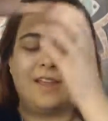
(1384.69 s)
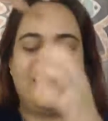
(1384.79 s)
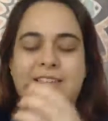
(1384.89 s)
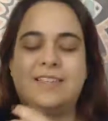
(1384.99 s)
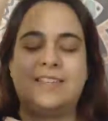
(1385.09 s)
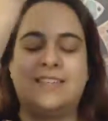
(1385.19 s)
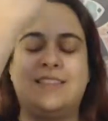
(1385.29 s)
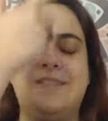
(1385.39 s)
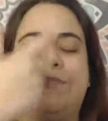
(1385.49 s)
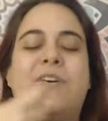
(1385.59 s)
this
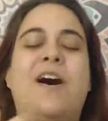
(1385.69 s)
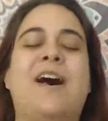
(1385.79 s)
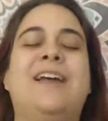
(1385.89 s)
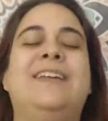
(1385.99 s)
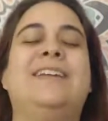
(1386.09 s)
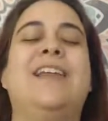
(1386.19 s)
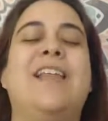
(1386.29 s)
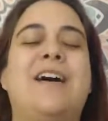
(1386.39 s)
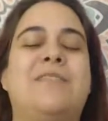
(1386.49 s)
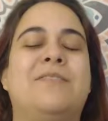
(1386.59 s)
divine
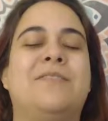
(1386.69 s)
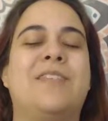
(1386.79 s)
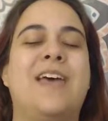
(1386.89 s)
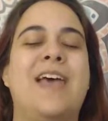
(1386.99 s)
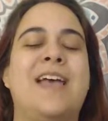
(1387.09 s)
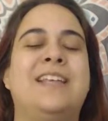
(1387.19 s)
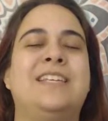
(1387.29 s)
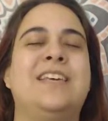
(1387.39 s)
love that